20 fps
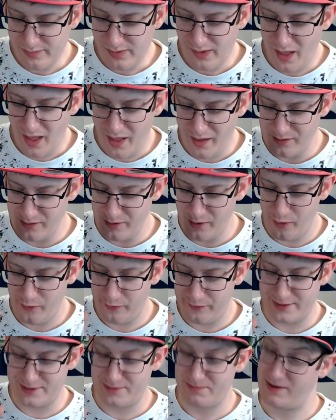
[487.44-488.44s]
I don't know if
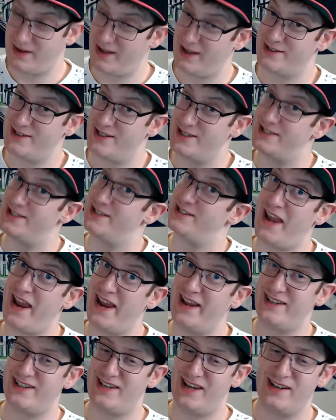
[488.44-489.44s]
that's because this is
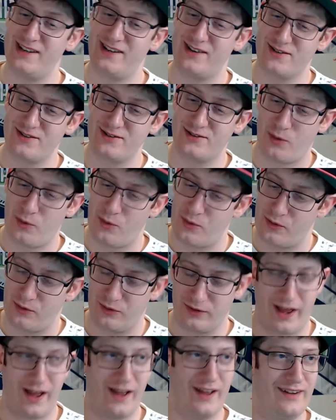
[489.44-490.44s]
18 years
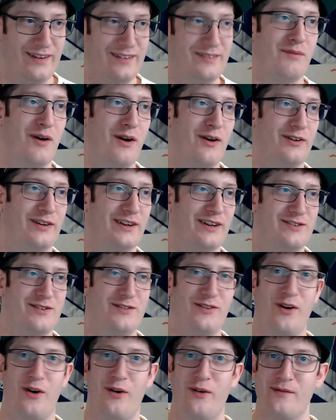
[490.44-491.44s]
old. Bro, did you
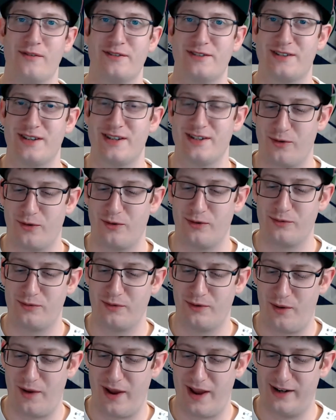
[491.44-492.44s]
know it was this old
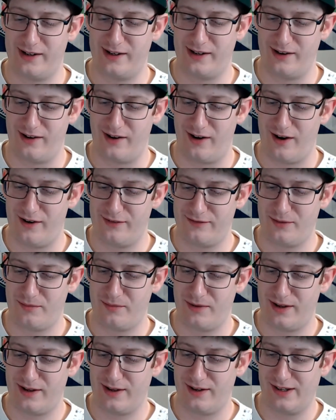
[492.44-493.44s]
when you handed it off to
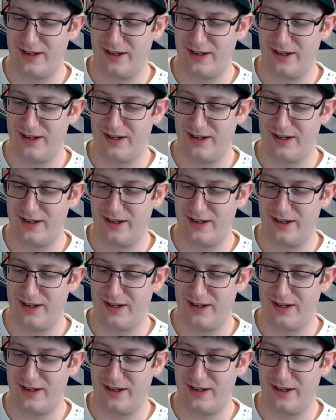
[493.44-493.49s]
me?